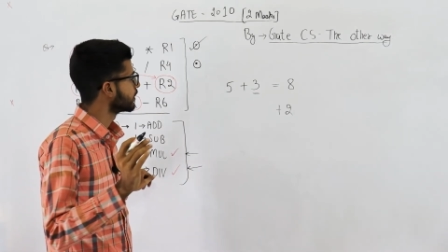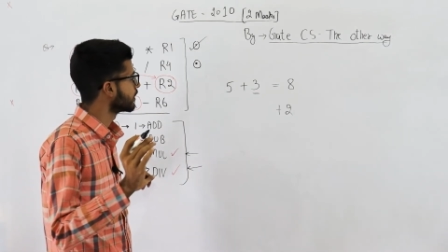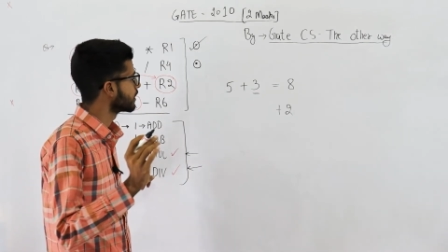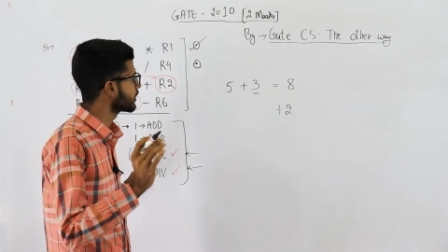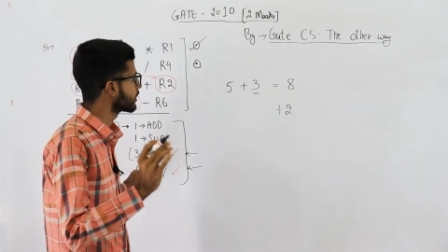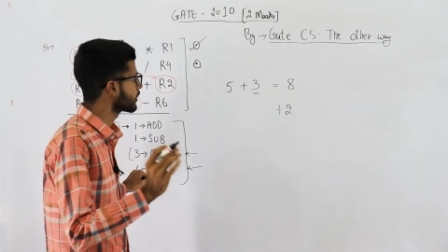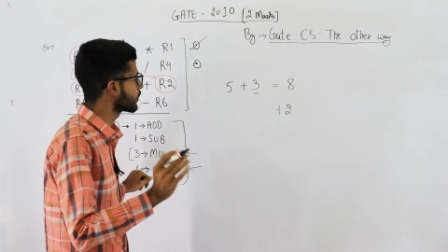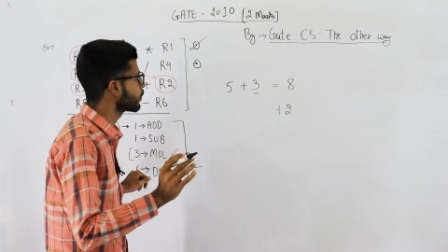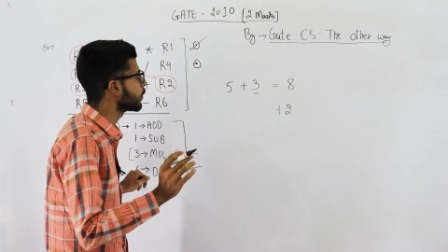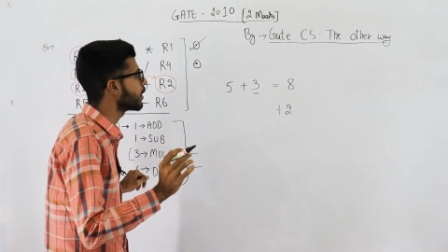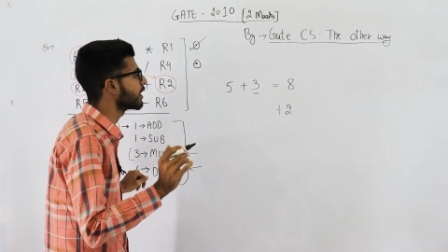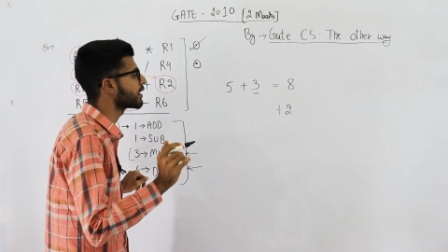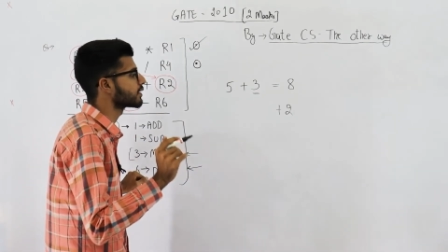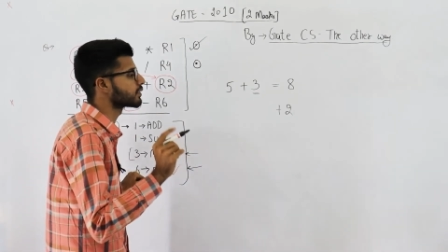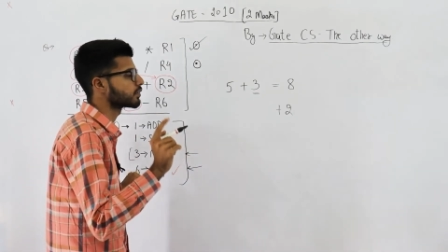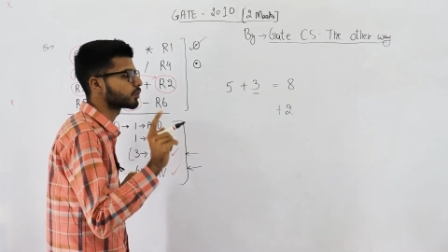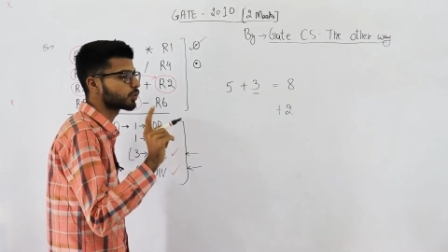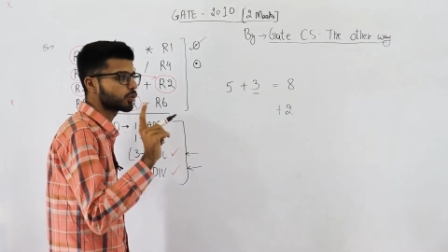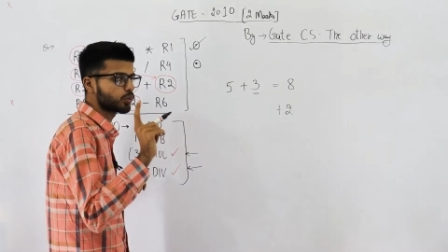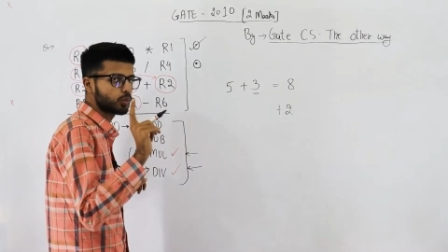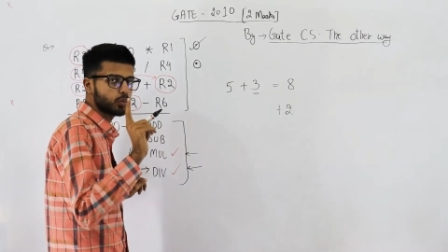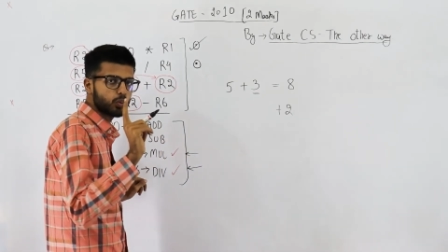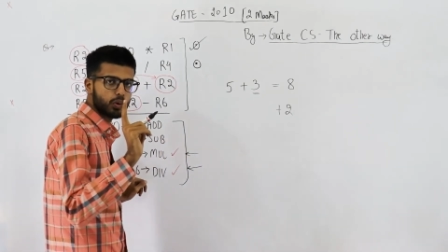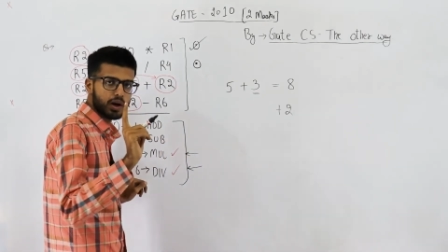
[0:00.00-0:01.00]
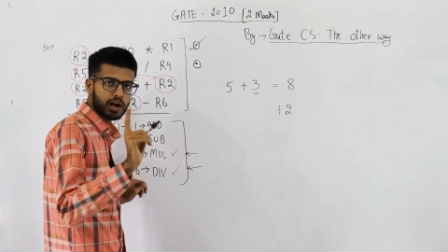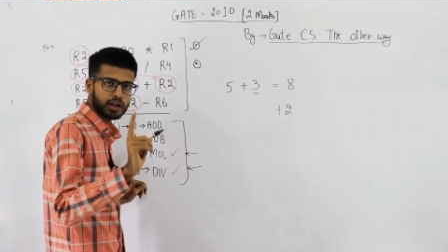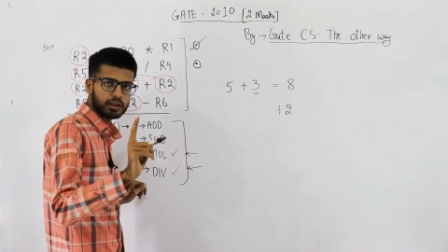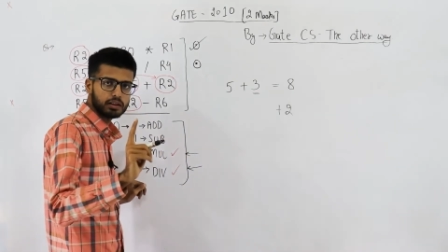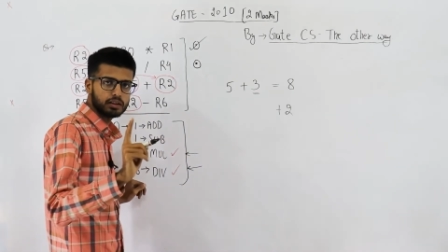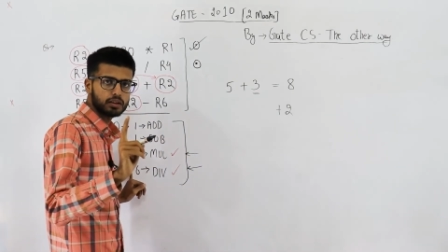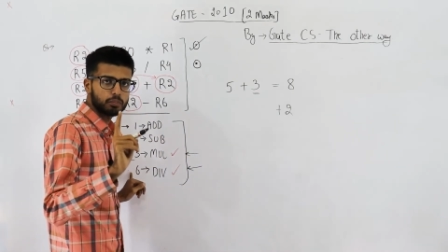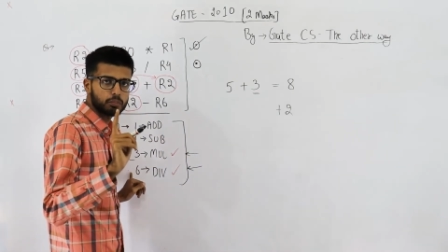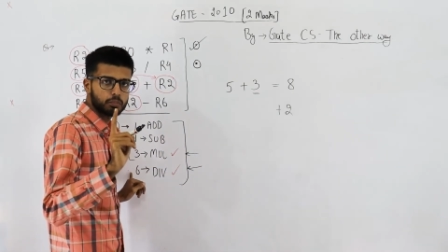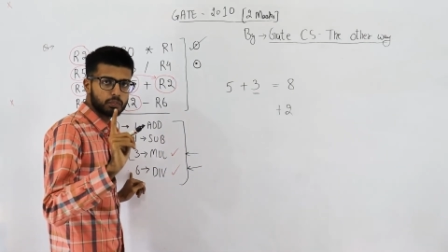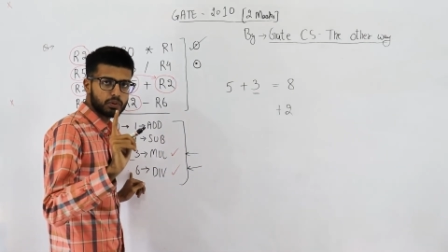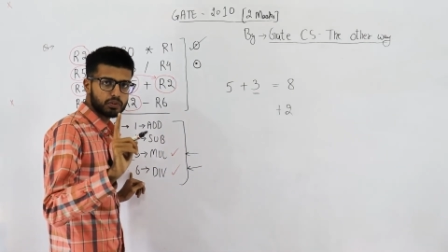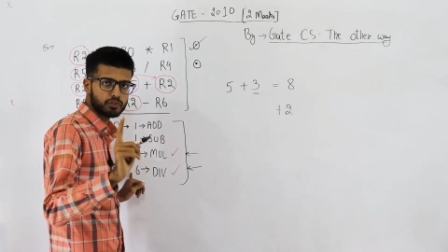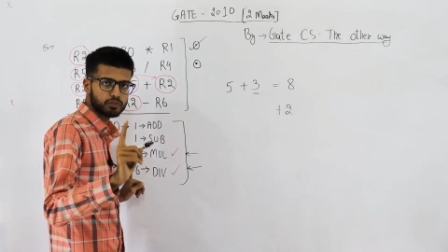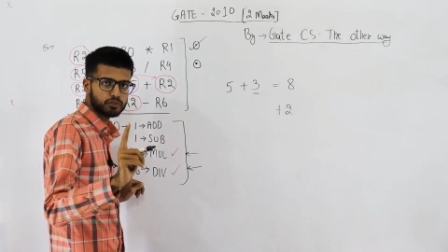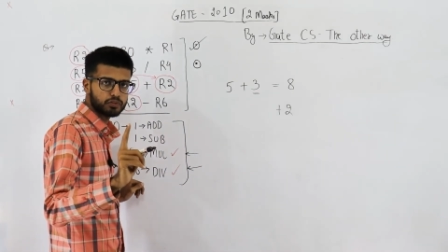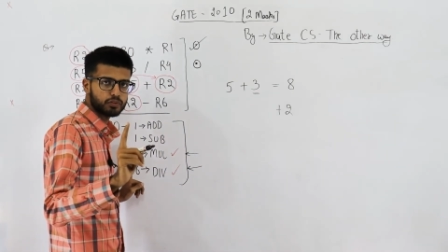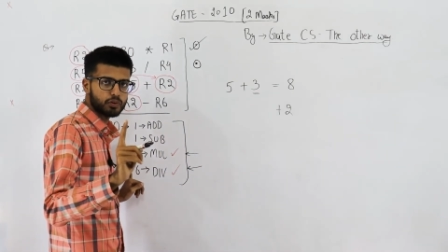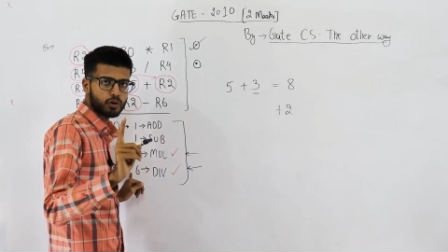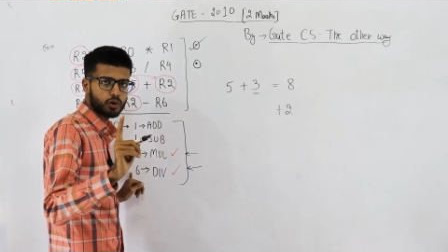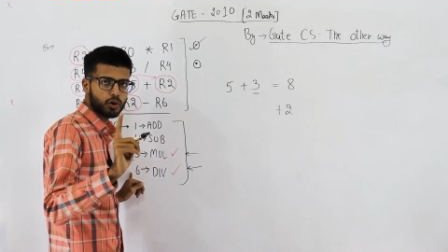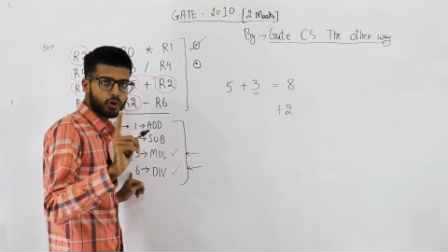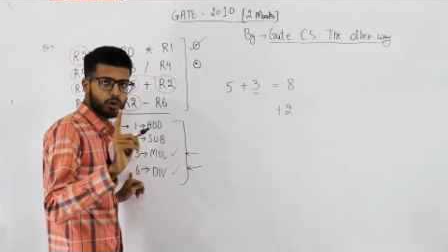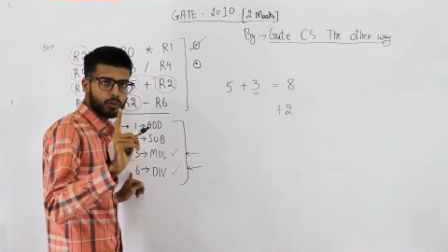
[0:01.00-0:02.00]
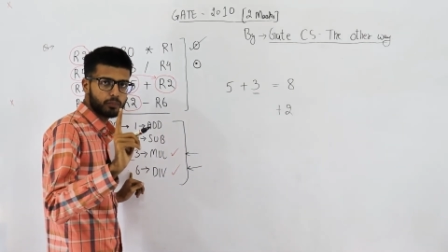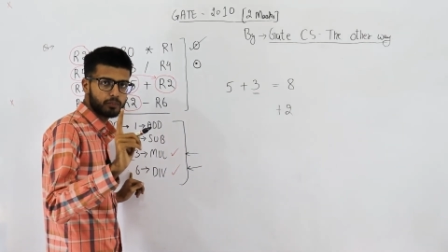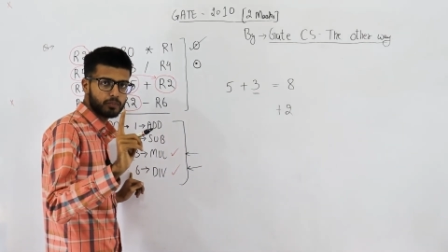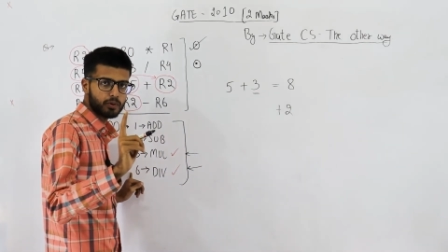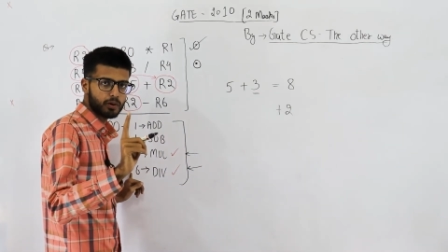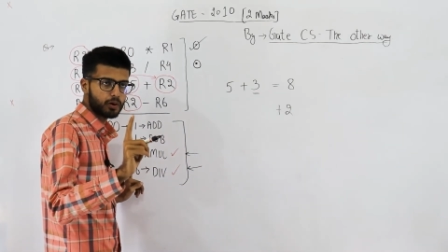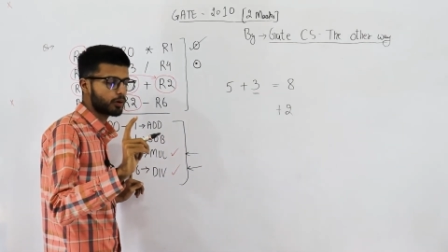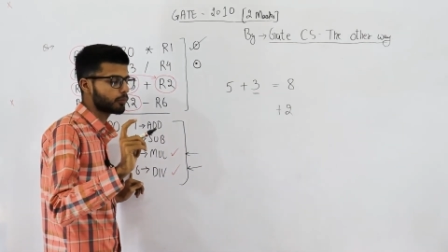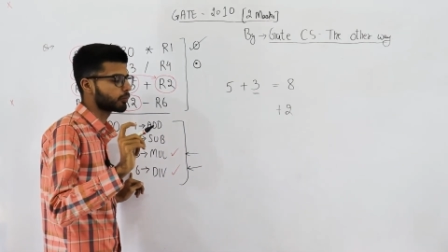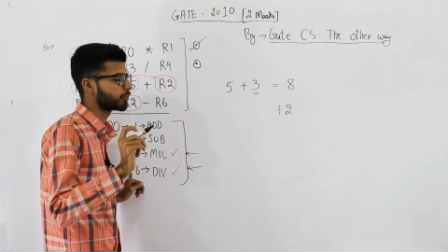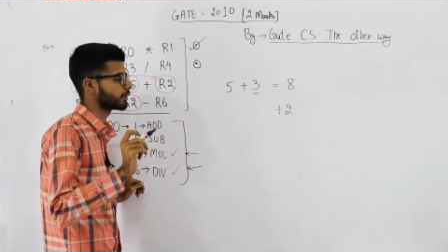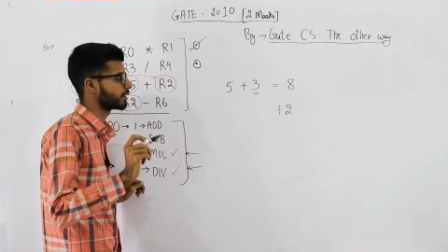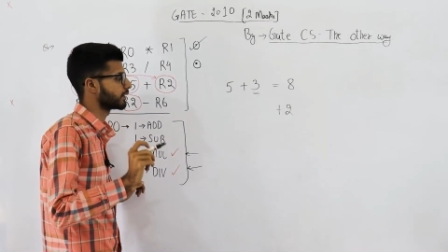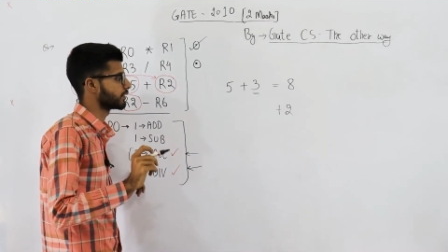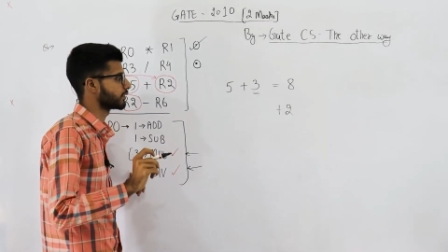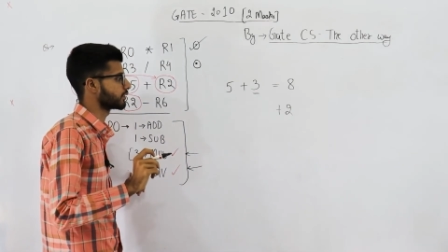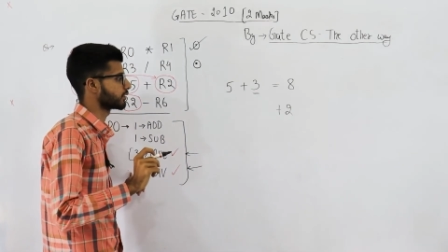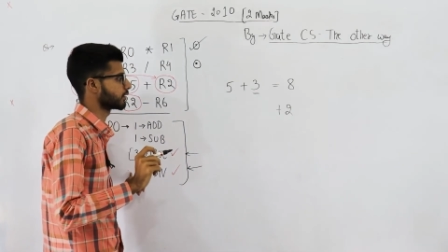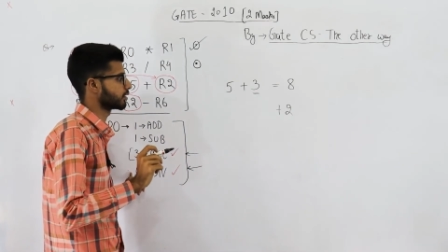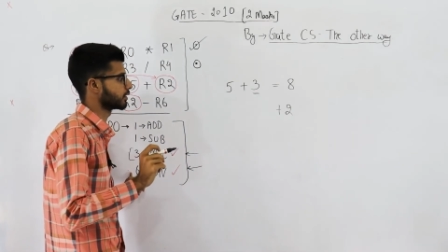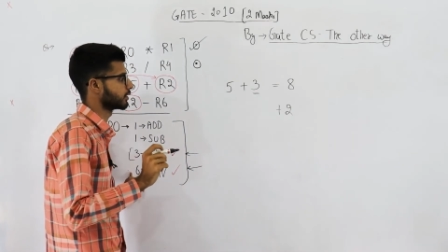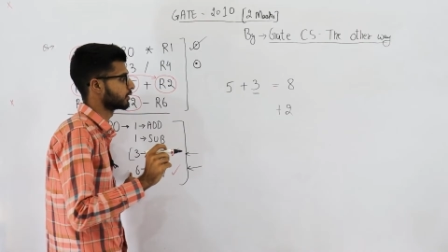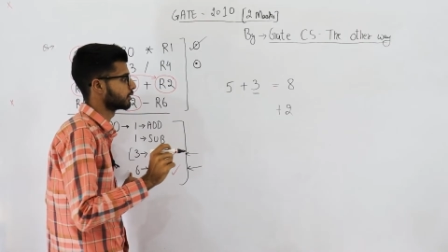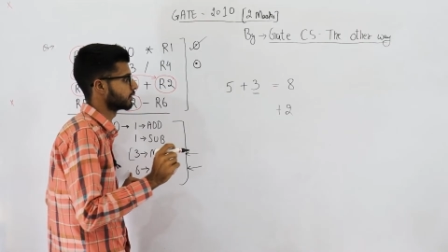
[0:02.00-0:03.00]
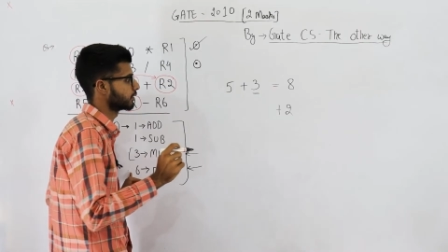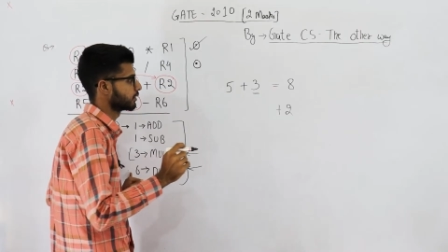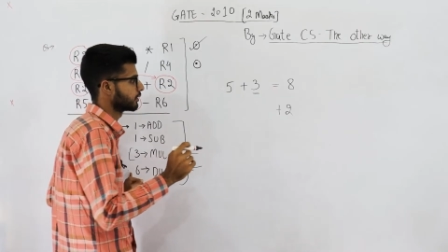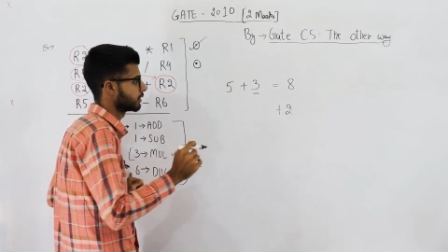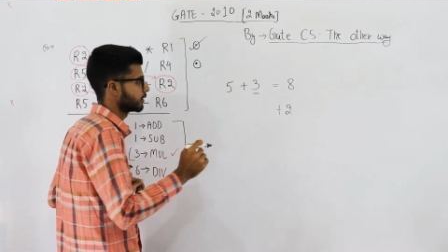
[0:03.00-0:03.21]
requires one perform operation,